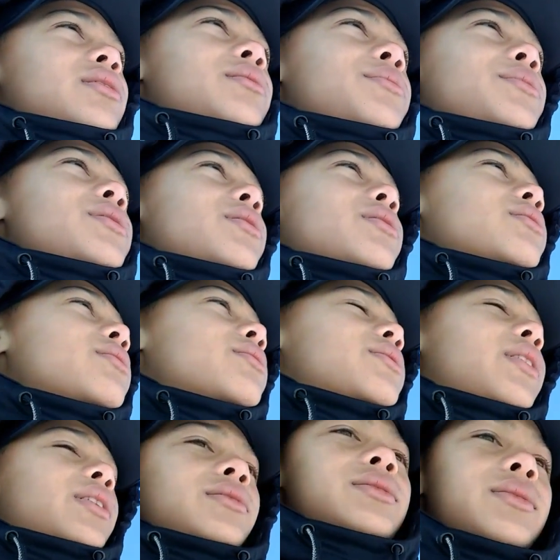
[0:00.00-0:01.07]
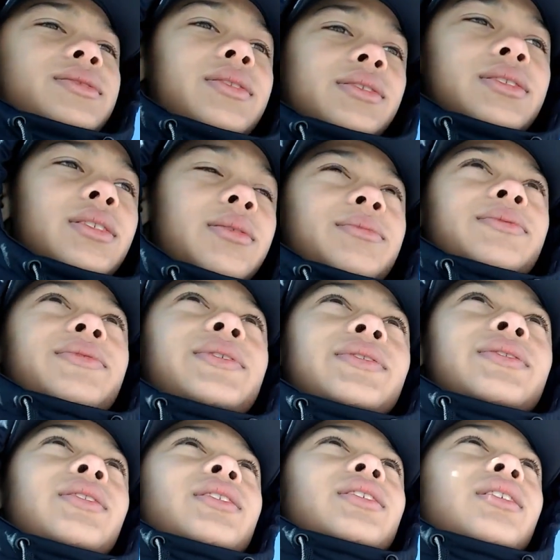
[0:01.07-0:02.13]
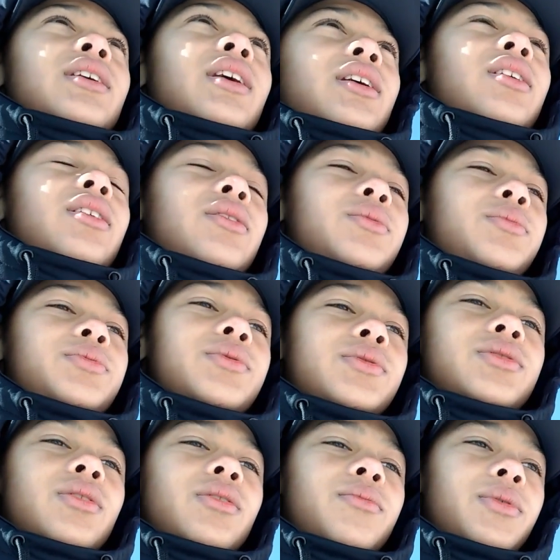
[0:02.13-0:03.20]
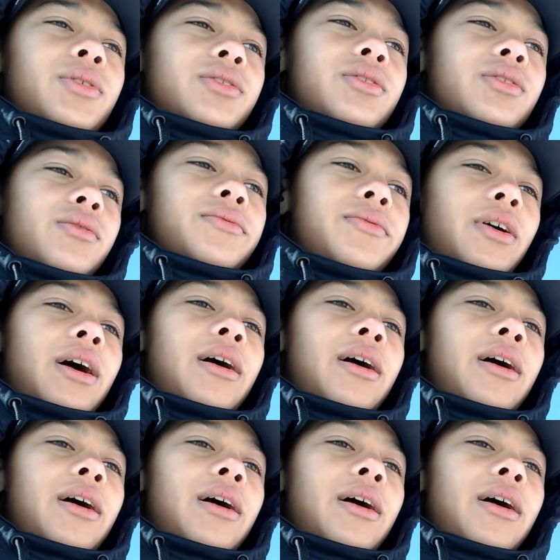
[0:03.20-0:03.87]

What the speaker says: I'm gonna go find somewhere to stand my phone. I hope so much you don't.